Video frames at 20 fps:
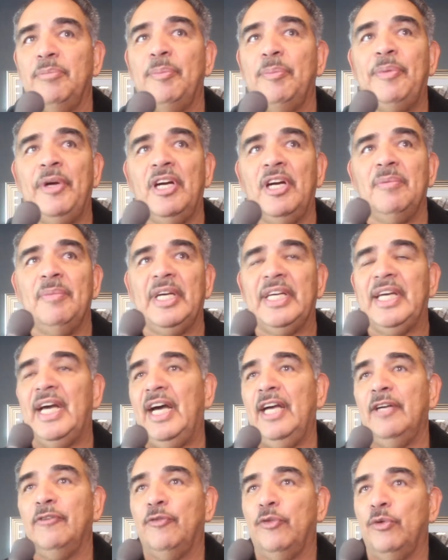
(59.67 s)
prepared my
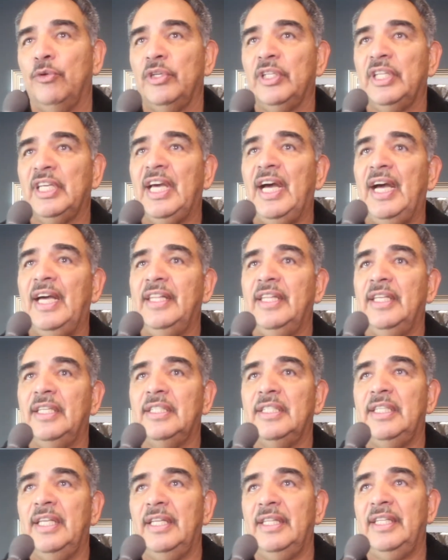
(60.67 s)
guy for
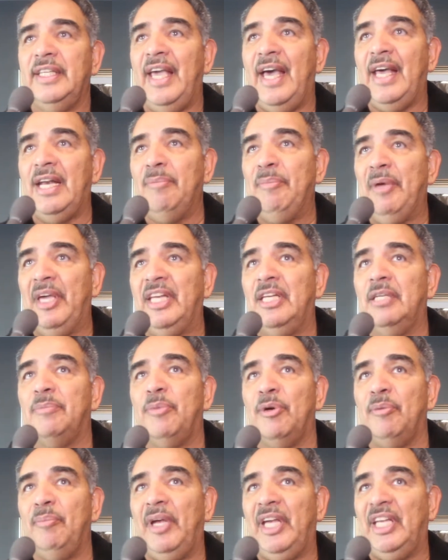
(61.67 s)
the
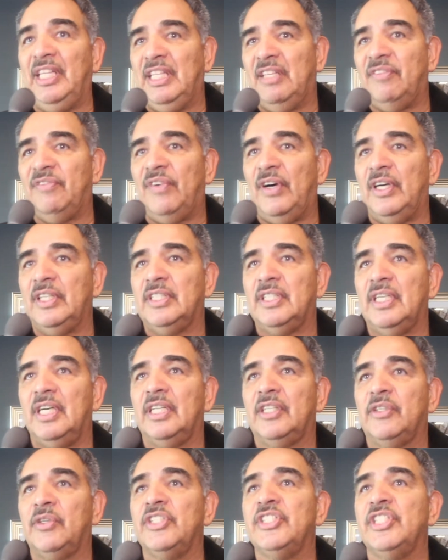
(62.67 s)
animated Bermane that fought
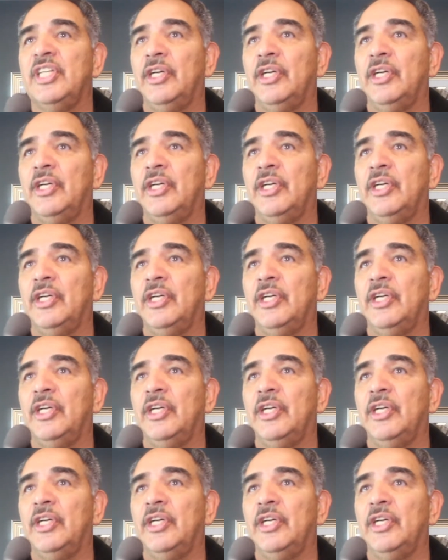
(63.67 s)
Chris